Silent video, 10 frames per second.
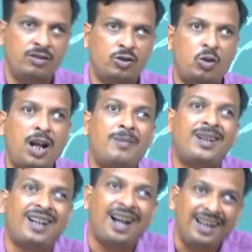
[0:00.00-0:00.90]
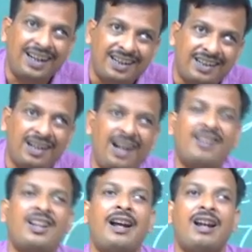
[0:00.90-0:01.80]
So, I have
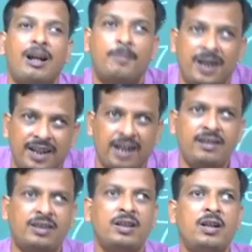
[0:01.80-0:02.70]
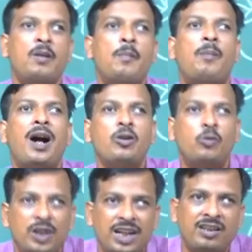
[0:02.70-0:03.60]
collected the evidence by
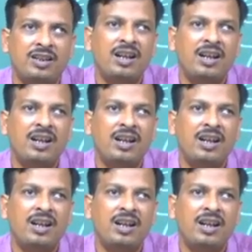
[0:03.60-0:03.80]
which